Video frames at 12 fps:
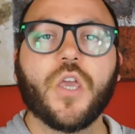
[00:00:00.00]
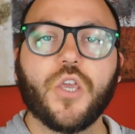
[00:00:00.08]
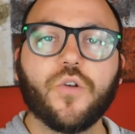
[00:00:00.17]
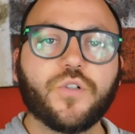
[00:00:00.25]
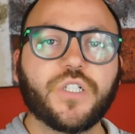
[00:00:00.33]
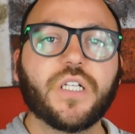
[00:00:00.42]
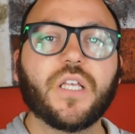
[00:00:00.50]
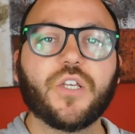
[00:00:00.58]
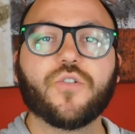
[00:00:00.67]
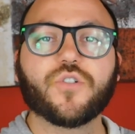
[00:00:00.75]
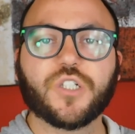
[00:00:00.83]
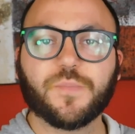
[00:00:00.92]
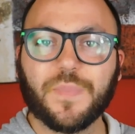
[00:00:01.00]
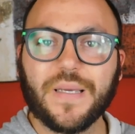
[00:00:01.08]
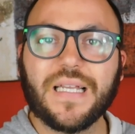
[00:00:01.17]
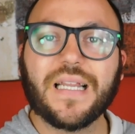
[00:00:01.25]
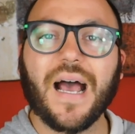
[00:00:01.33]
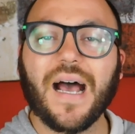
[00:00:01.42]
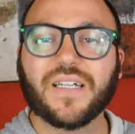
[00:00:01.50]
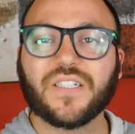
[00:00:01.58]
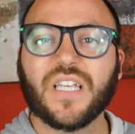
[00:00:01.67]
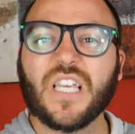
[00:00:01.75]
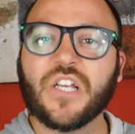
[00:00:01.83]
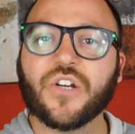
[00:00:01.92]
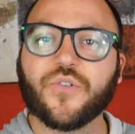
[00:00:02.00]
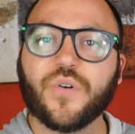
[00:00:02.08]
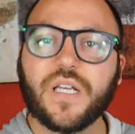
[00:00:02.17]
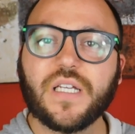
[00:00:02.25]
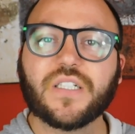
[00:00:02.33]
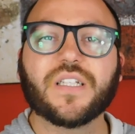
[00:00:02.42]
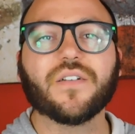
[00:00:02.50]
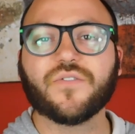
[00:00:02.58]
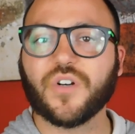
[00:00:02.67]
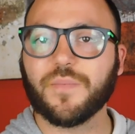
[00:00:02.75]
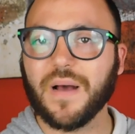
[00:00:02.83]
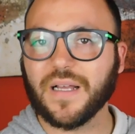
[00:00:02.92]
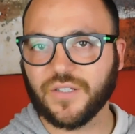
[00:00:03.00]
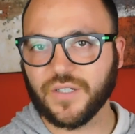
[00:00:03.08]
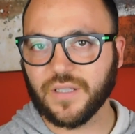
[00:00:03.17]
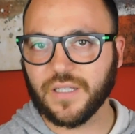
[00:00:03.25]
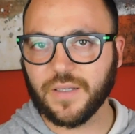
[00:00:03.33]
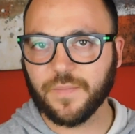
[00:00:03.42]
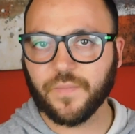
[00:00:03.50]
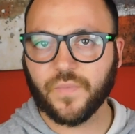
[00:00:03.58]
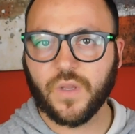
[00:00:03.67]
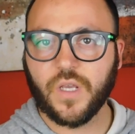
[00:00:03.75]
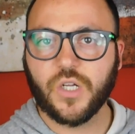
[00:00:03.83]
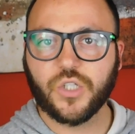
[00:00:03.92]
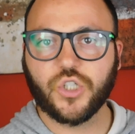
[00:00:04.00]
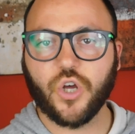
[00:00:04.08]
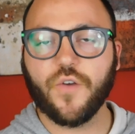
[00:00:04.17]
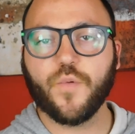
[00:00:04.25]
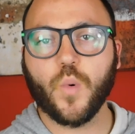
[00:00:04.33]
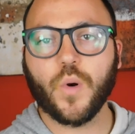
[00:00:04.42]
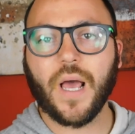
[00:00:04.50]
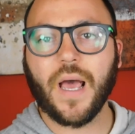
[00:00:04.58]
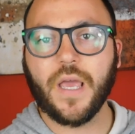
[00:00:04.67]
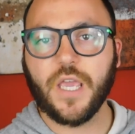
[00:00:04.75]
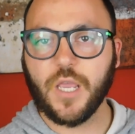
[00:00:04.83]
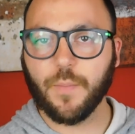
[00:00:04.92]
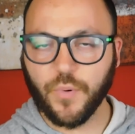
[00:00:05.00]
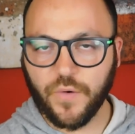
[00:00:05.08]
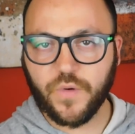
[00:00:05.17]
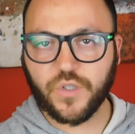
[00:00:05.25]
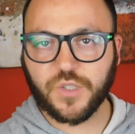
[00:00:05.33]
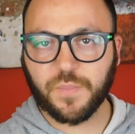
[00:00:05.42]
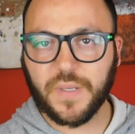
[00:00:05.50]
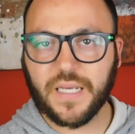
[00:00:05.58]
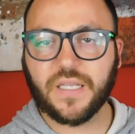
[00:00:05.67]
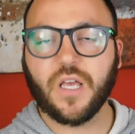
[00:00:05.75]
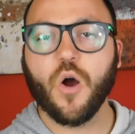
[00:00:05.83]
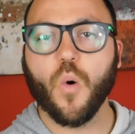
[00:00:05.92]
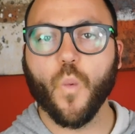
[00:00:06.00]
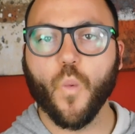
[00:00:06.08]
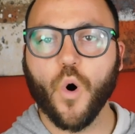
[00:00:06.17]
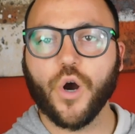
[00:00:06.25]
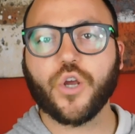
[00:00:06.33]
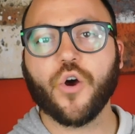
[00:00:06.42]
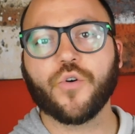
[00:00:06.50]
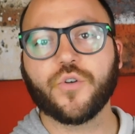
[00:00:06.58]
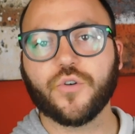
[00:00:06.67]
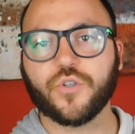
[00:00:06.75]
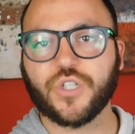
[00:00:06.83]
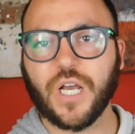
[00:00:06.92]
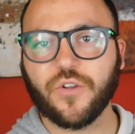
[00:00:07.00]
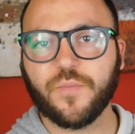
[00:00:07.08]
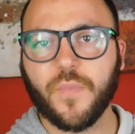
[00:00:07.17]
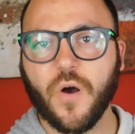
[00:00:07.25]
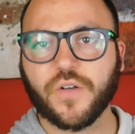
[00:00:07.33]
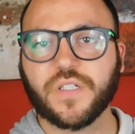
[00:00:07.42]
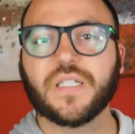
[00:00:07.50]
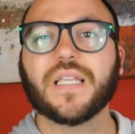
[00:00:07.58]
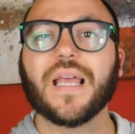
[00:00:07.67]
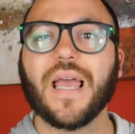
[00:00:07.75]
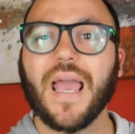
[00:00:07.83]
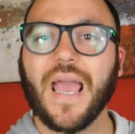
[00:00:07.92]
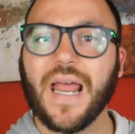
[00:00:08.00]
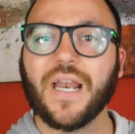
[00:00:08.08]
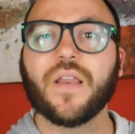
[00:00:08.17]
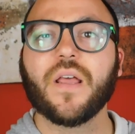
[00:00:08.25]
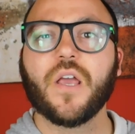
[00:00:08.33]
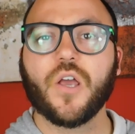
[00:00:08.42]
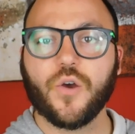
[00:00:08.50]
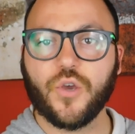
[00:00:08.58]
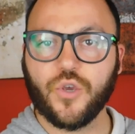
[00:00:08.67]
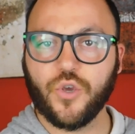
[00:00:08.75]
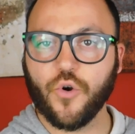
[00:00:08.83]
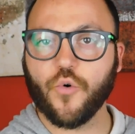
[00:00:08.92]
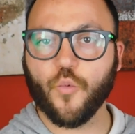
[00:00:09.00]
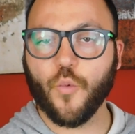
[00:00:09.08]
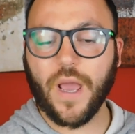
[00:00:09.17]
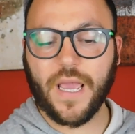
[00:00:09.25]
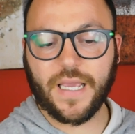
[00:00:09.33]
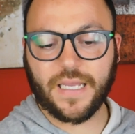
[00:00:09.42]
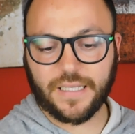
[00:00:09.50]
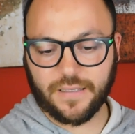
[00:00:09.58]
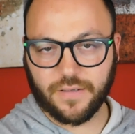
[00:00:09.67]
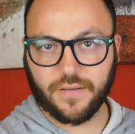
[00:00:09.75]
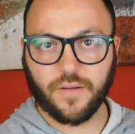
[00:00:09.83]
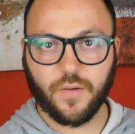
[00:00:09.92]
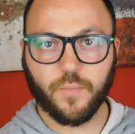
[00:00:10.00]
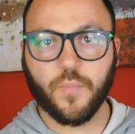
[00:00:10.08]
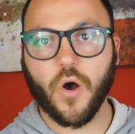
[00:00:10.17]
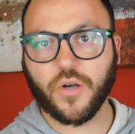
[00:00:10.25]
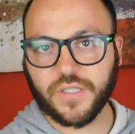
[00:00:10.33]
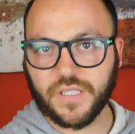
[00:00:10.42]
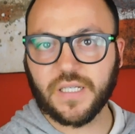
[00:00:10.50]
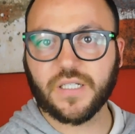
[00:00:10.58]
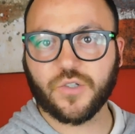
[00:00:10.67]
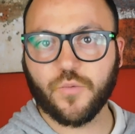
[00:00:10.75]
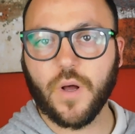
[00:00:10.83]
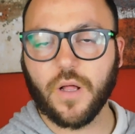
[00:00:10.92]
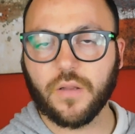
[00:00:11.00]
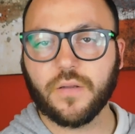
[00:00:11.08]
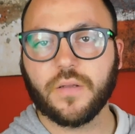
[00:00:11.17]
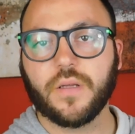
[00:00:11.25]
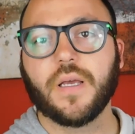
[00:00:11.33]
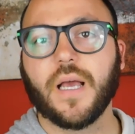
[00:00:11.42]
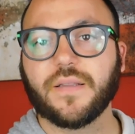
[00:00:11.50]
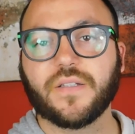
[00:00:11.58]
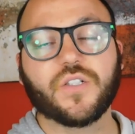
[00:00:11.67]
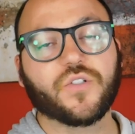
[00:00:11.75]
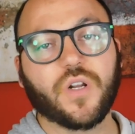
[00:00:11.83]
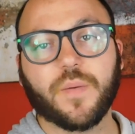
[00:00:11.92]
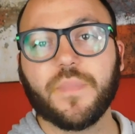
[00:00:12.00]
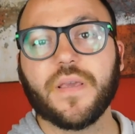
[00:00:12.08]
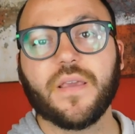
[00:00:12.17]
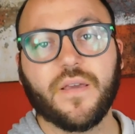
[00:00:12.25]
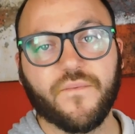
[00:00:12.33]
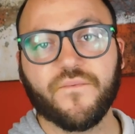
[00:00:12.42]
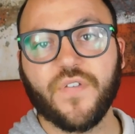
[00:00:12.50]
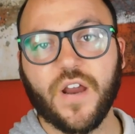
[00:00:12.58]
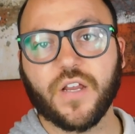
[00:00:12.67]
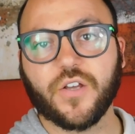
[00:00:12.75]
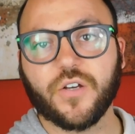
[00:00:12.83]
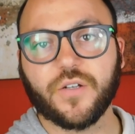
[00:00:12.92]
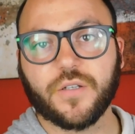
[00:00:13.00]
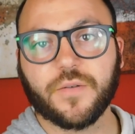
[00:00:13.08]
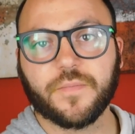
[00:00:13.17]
You'll see that your speed has increased dramatically. So if you wanna improve your speed, work on your shadow boxing and your weight boxing as well. And this is gonna be very good.